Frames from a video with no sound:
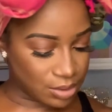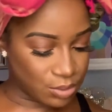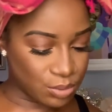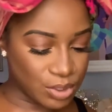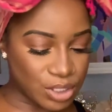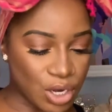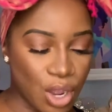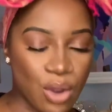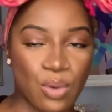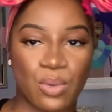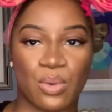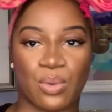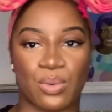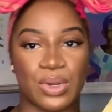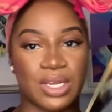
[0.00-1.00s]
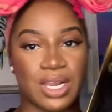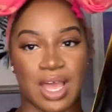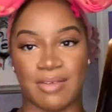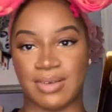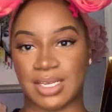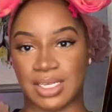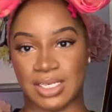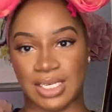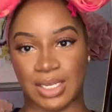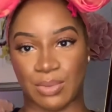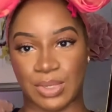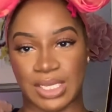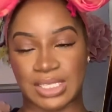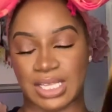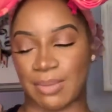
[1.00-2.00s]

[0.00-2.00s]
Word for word: we know we love a good NiaWigs